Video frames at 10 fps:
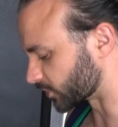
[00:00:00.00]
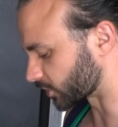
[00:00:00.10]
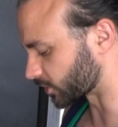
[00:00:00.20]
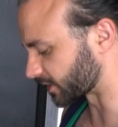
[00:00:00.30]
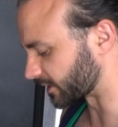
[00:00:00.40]

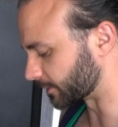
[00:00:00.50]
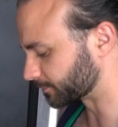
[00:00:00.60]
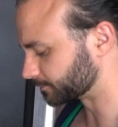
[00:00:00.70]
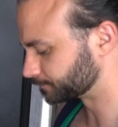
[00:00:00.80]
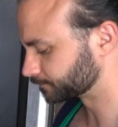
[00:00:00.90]
cooking it
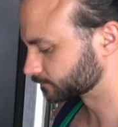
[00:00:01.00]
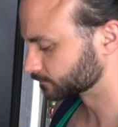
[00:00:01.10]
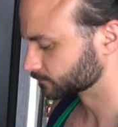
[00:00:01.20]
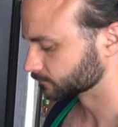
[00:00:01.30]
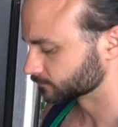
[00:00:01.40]
up,
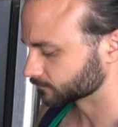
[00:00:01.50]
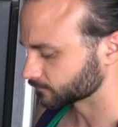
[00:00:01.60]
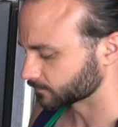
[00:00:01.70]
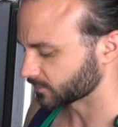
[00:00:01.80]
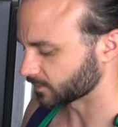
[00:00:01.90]

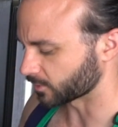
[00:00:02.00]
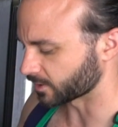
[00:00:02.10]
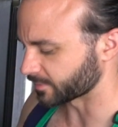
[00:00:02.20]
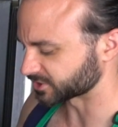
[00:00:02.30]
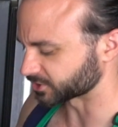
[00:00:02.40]
you want
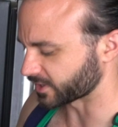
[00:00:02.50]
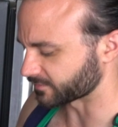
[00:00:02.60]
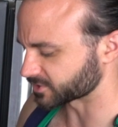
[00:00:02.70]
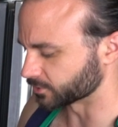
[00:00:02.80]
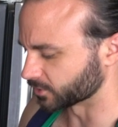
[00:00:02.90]
to make sure you have
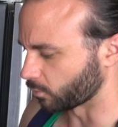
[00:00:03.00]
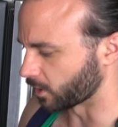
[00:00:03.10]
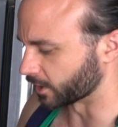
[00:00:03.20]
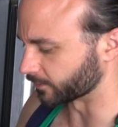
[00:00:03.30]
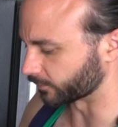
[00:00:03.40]
a
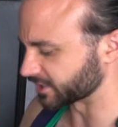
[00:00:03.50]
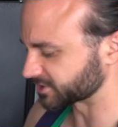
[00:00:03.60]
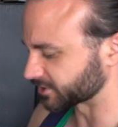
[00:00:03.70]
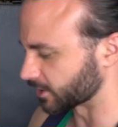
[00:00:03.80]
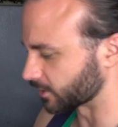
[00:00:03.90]
2-to-1
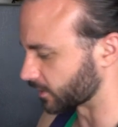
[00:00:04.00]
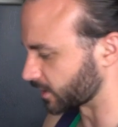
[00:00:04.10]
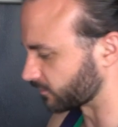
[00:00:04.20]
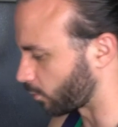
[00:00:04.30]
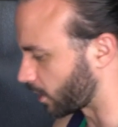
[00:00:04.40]
ratio
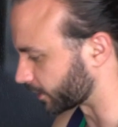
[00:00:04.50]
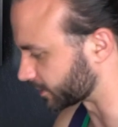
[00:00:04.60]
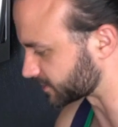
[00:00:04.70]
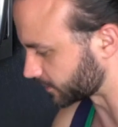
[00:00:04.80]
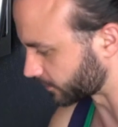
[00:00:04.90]
of
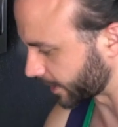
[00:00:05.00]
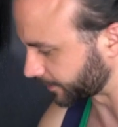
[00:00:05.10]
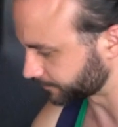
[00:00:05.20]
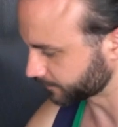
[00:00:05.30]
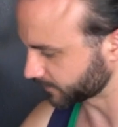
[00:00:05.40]
water to grain.